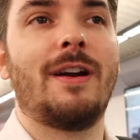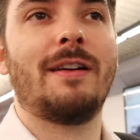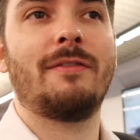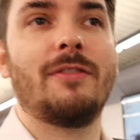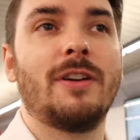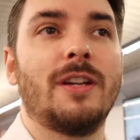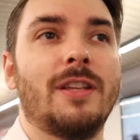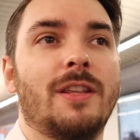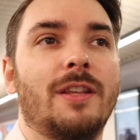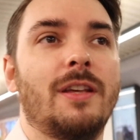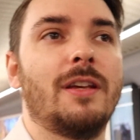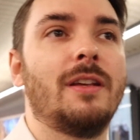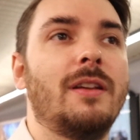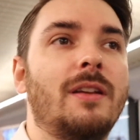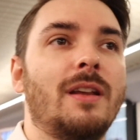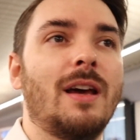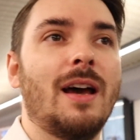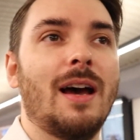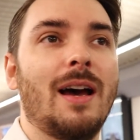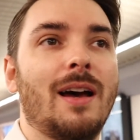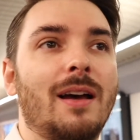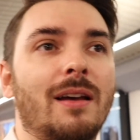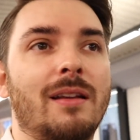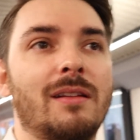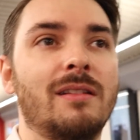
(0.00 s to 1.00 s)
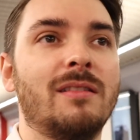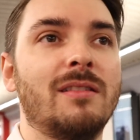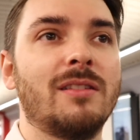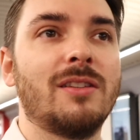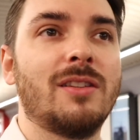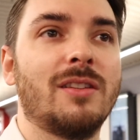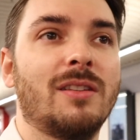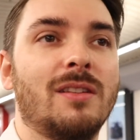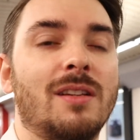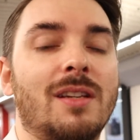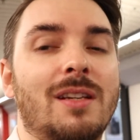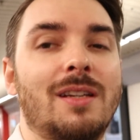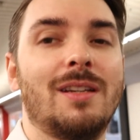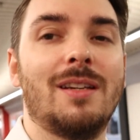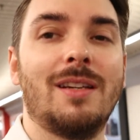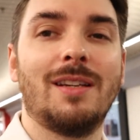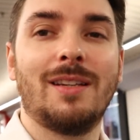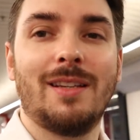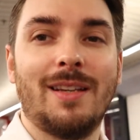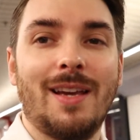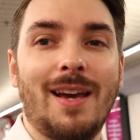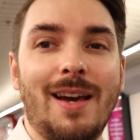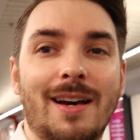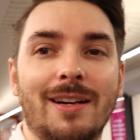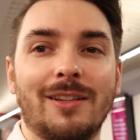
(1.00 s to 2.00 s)
everything, and
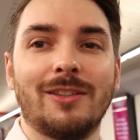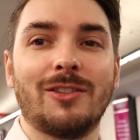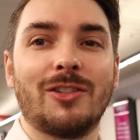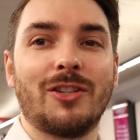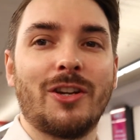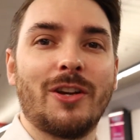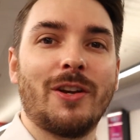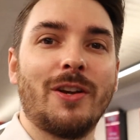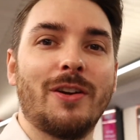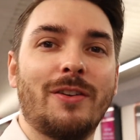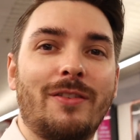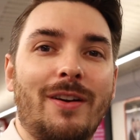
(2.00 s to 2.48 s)
yeah, I'll show you